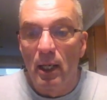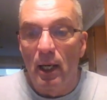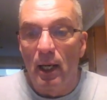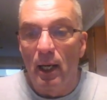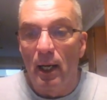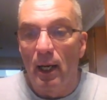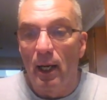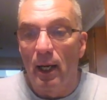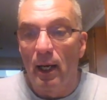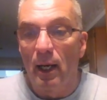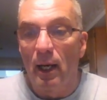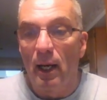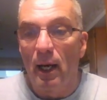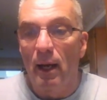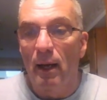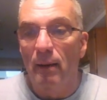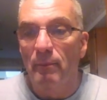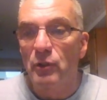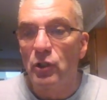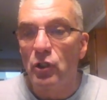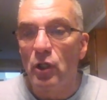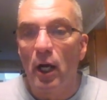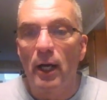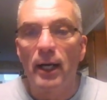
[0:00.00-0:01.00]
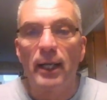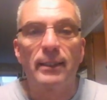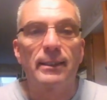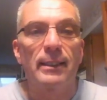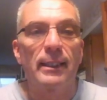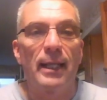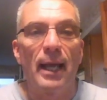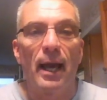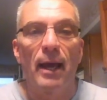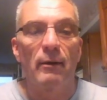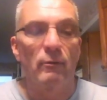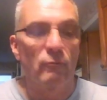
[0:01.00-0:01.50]
uh, I'm starting
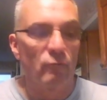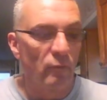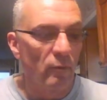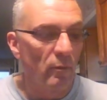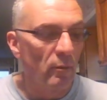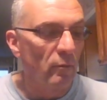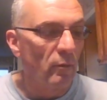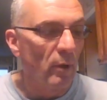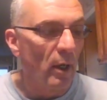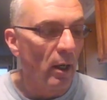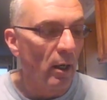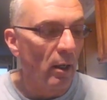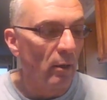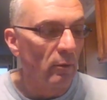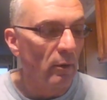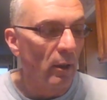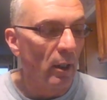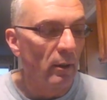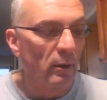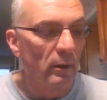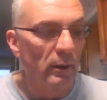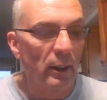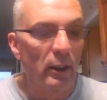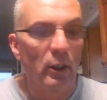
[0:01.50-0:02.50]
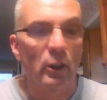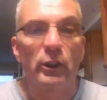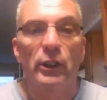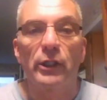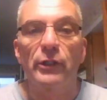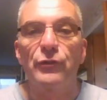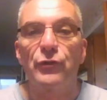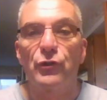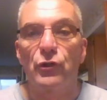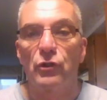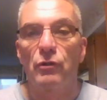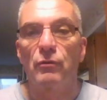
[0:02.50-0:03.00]
to get uh, a little
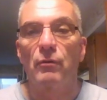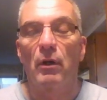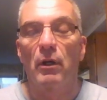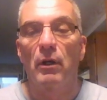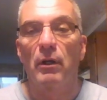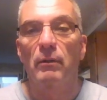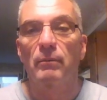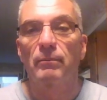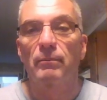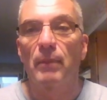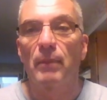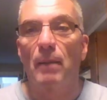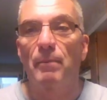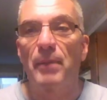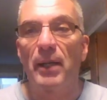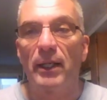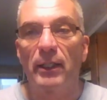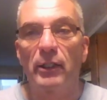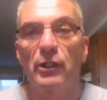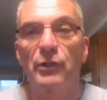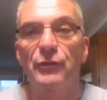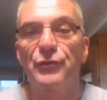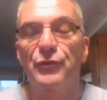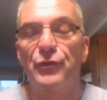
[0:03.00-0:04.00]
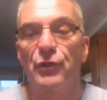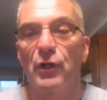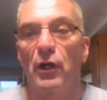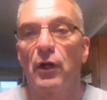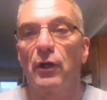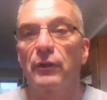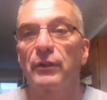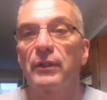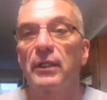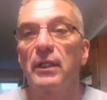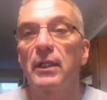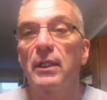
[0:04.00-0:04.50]
a bit
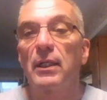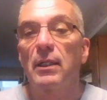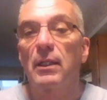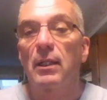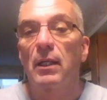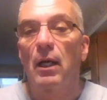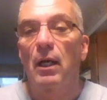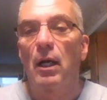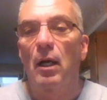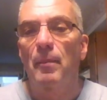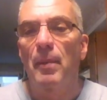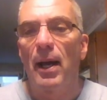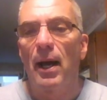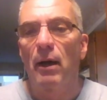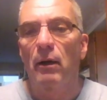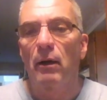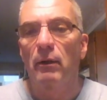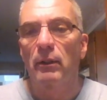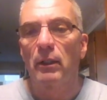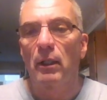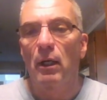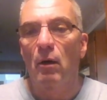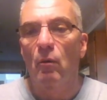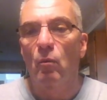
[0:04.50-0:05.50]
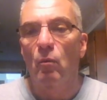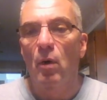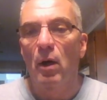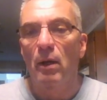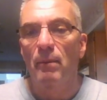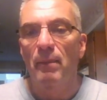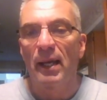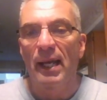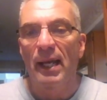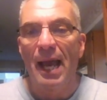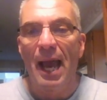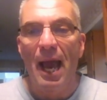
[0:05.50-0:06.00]
concerned about
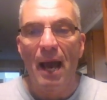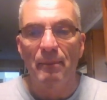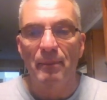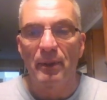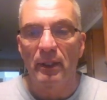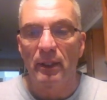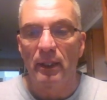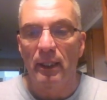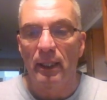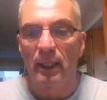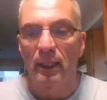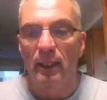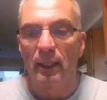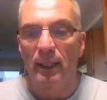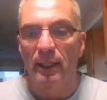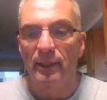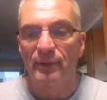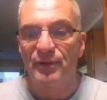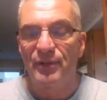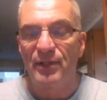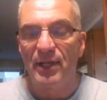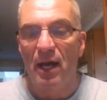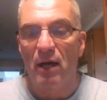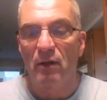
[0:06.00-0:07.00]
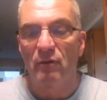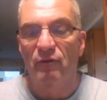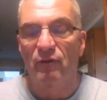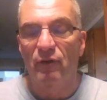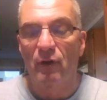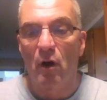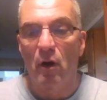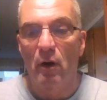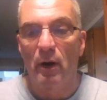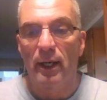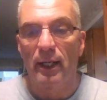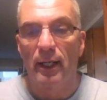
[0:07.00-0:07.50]
what may happen in, in South
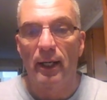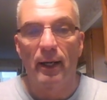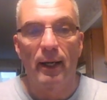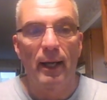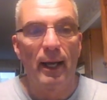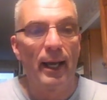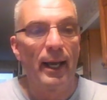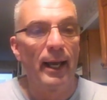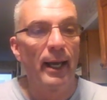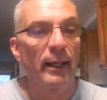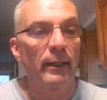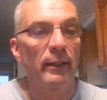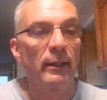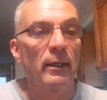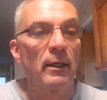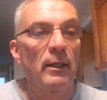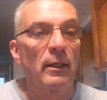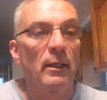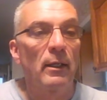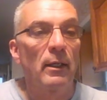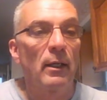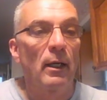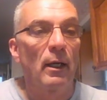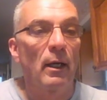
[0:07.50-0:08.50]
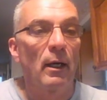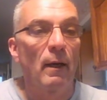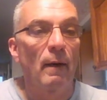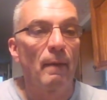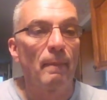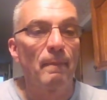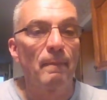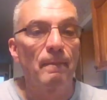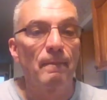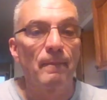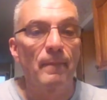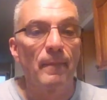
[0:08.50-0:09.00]
Florida. And
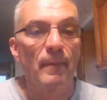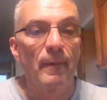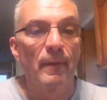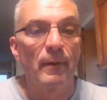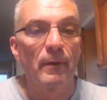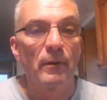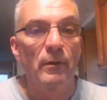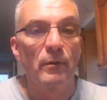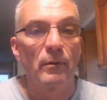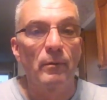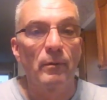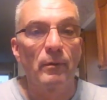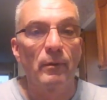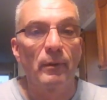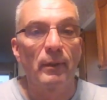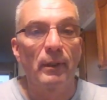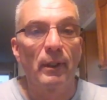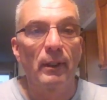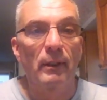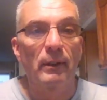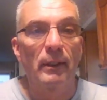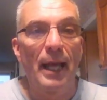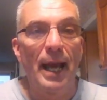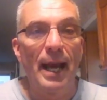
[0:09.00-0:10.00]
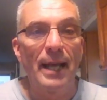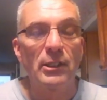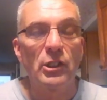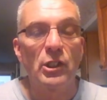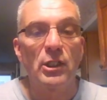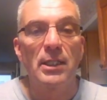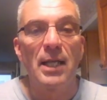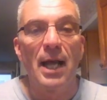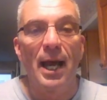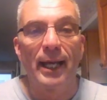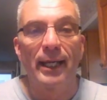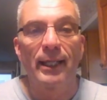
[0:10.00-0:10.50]
um,
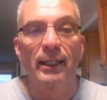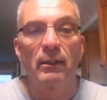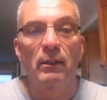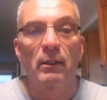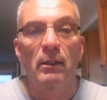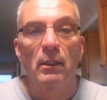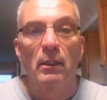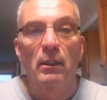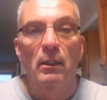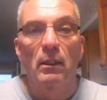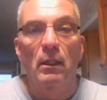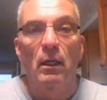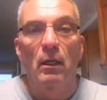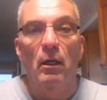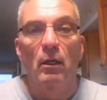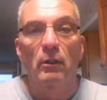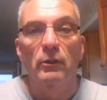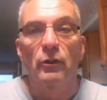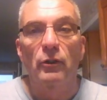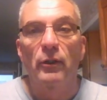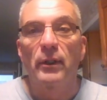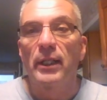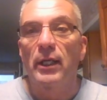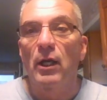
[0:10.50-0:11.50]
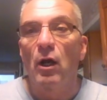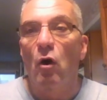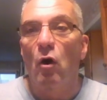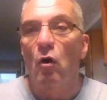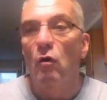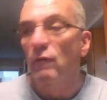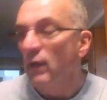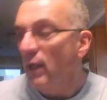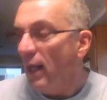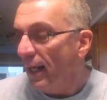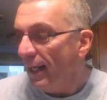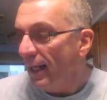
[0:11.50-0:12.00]
last night uh, during the
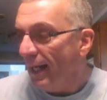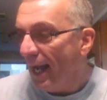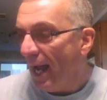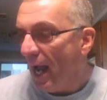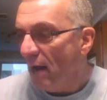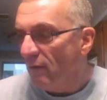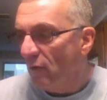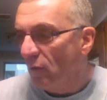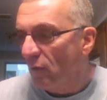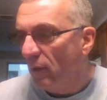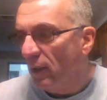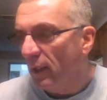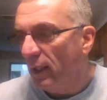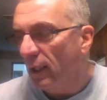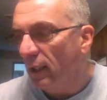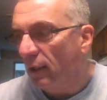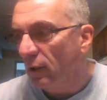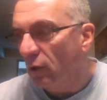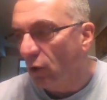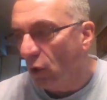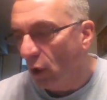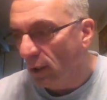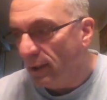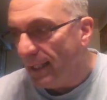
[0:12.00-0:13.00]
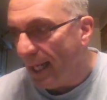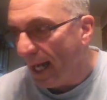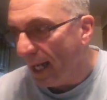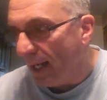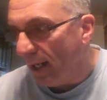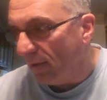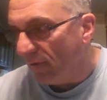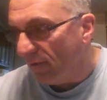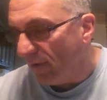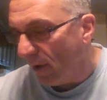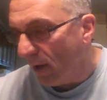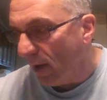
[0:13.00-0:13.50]
overnight. I haven't really looked
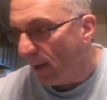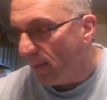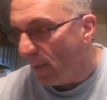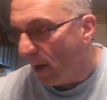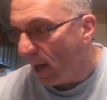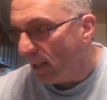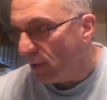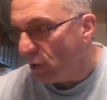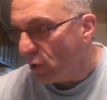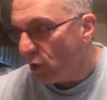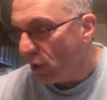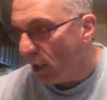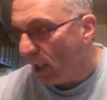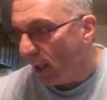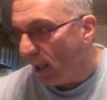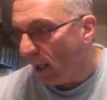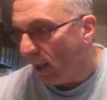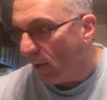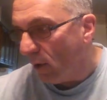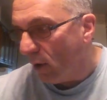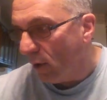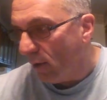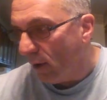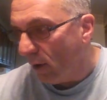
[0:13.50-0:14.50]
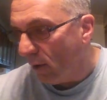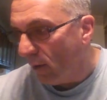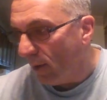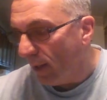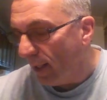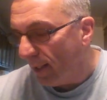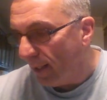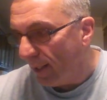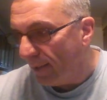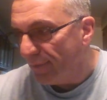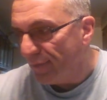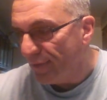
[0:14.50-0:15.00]
at it very much, uh, although
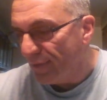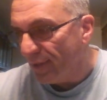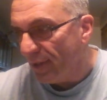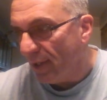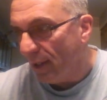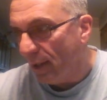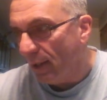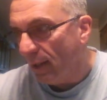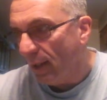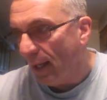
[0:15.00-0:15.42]
it is